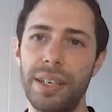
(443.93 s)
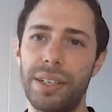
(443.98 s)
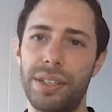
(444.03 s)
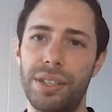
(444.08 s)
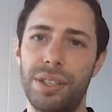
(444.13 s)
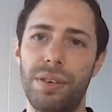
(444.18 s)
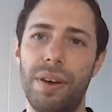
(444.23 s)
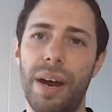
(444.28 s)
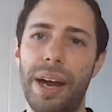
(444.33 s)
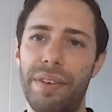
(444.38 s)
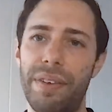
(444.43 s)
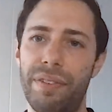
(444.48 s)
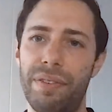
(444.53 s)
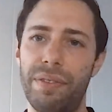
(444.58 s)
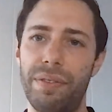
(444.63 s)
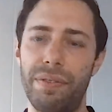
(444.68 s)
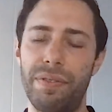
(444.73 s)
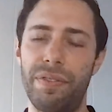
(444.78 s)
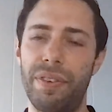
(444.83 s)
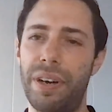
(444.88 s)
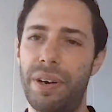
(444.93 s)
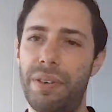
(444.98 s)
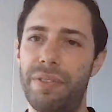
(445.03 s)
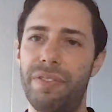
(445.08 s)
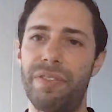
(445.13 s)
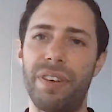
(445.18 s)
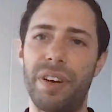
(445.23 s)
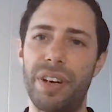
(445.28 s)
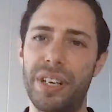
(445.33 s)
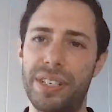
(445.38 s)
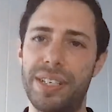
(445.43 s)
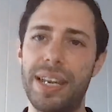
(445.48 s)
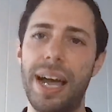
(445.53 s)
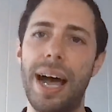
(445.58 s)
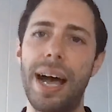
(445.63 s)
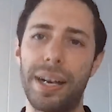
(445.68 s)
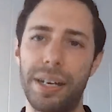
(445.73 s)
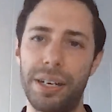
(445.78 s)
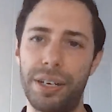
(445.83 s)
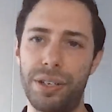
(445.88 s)
It's a great, very, very
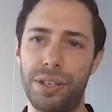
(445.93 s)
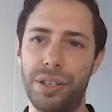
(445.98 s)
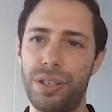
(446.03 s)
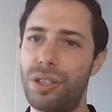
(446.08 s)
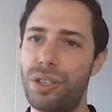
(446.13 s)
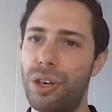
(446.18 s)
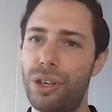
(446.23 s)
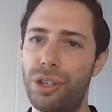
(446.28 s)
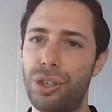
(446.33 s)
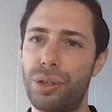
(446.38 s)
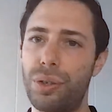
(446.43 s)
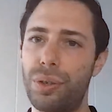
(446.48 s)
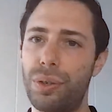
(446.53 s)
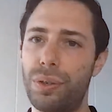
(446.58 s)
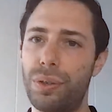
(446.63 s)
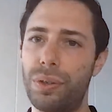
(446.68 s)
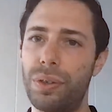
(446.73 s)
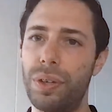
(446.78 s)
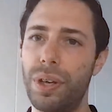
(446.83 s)
targeted and surgical